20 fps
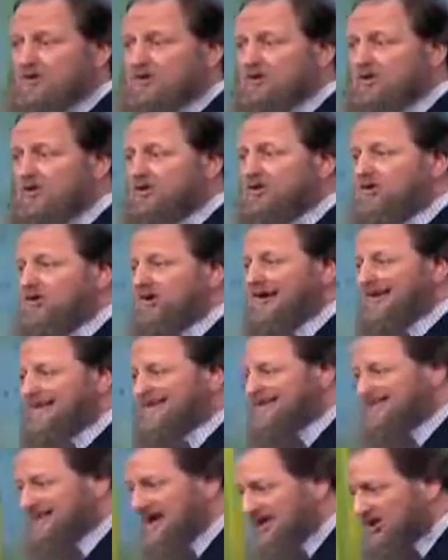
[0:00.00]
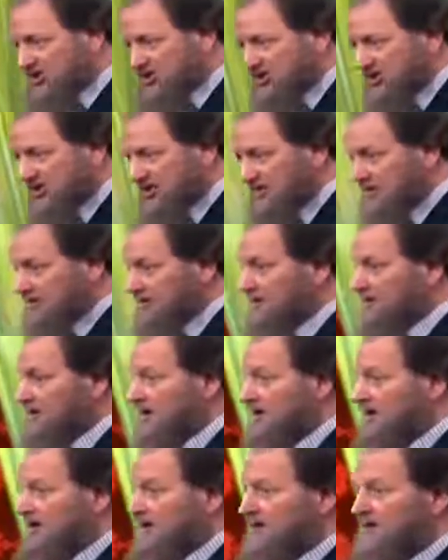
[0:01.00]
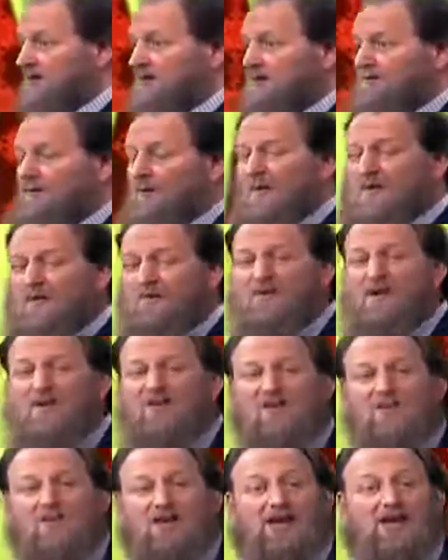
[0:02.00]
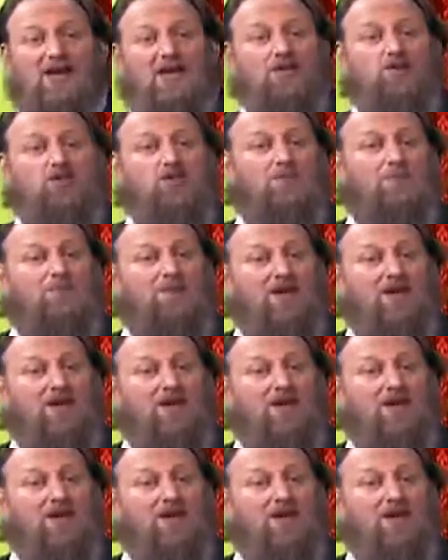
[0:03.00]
So your intention from the very beginning should